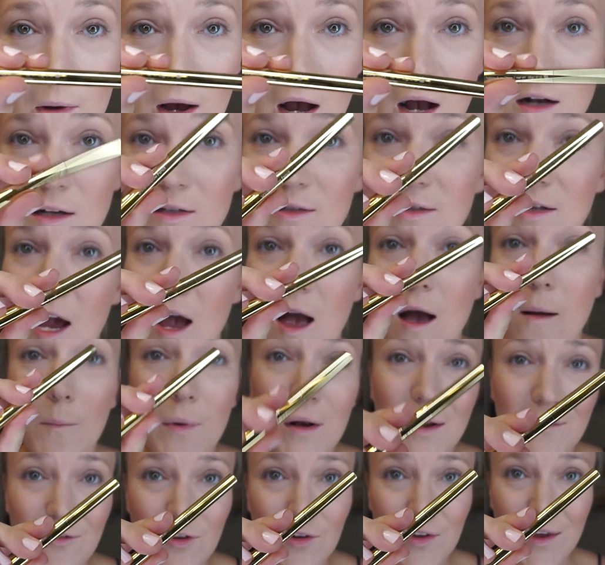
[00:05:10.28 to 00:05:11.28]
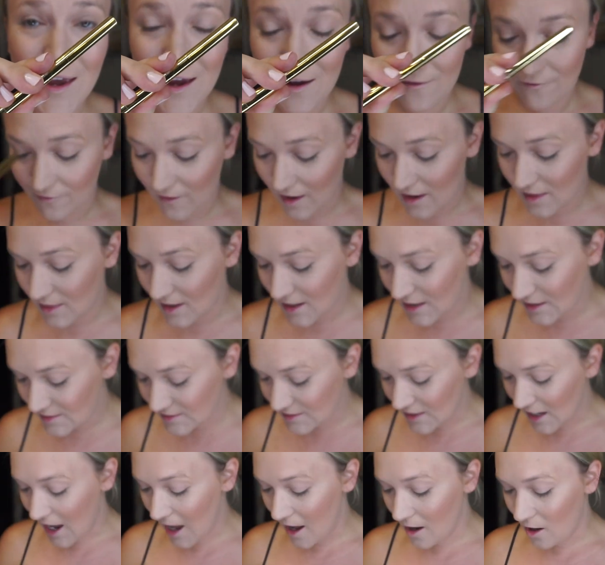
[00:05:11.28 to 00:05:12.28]
box. But if you can't find
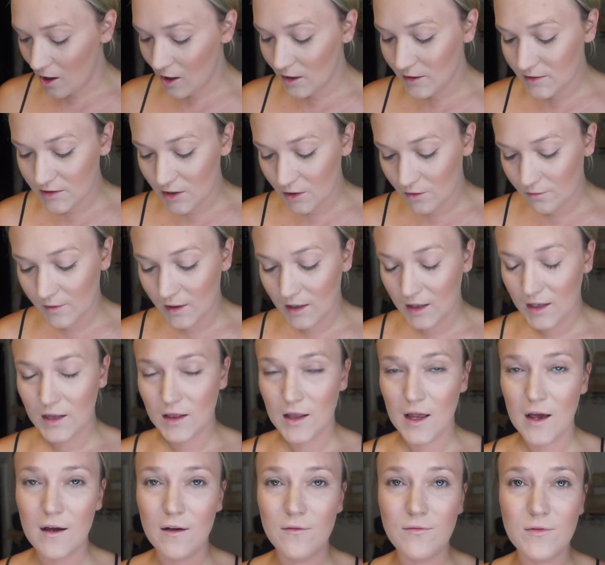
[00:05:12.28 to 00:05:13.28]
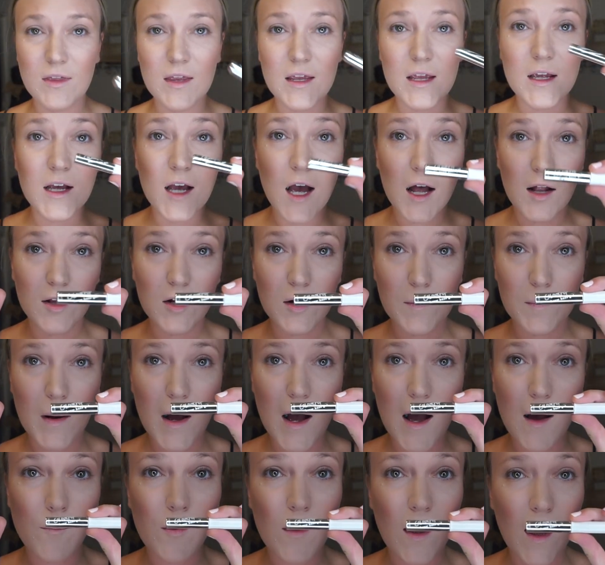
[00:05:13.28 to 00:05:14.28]
this, I also really love the
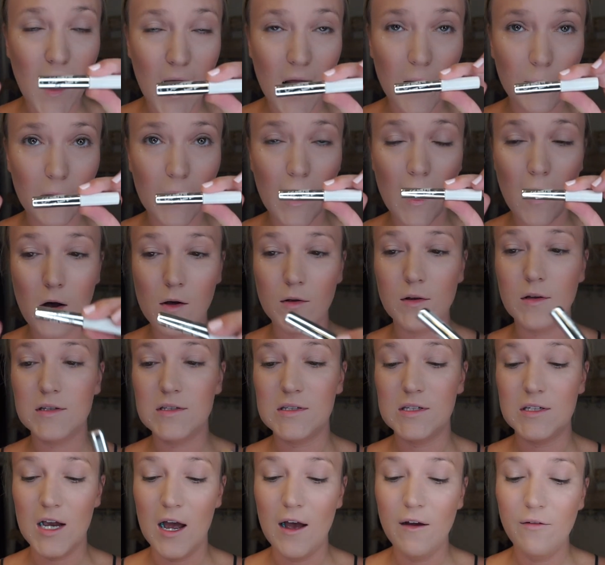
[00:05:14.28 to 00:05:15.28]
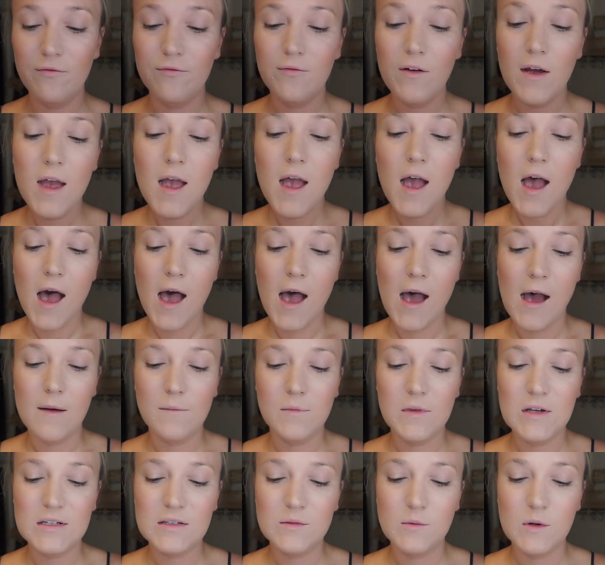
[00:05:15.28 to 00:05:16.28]
ColourPop eyebrow stuff.
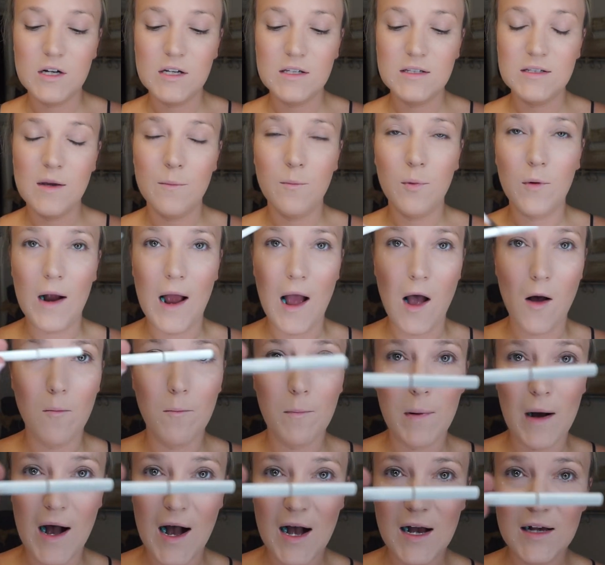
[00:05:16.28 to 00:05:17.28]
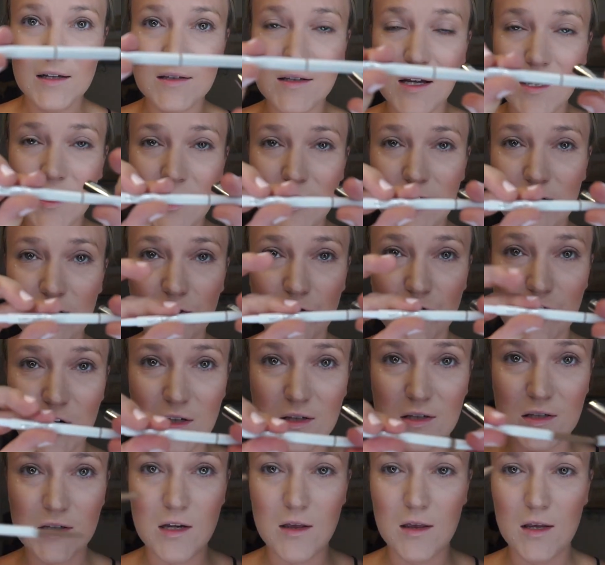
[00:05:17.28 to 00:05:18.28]
This one is the Brow Boss, and it is
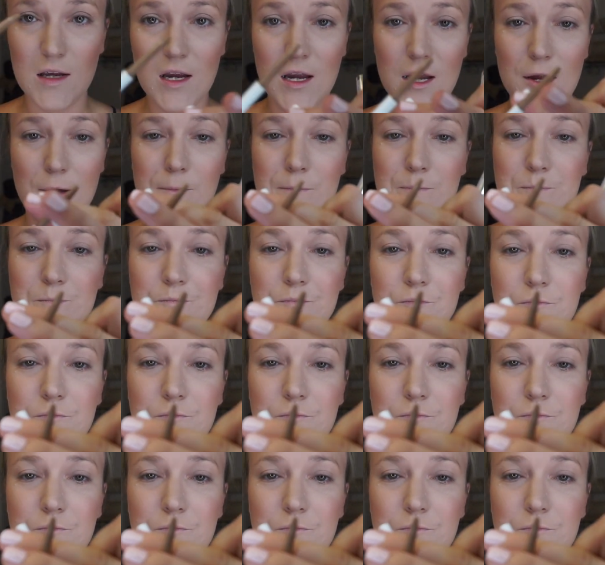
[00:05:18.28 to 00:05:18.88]
just the